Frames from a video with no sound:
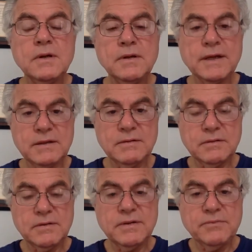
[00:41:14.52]
Like,
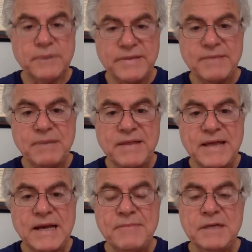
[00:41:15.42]
by
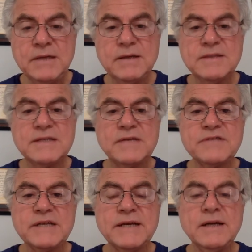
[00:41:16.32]
that I mean, instead of
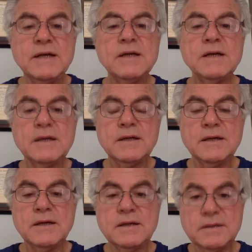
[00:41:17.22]
saying
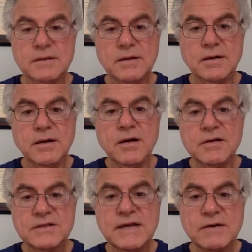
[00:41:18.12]

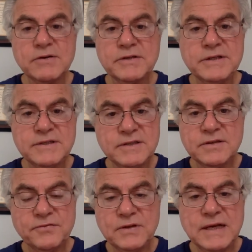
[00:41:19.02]
all Socrates
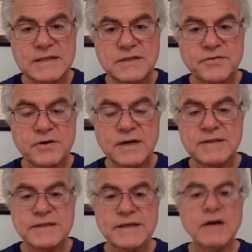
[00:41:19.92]
is a philosopher, I
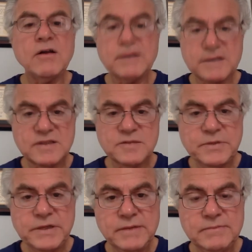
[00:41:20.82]
say all S is
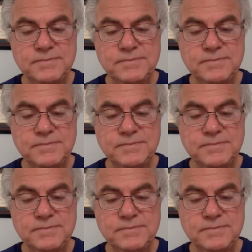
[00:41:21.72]
P.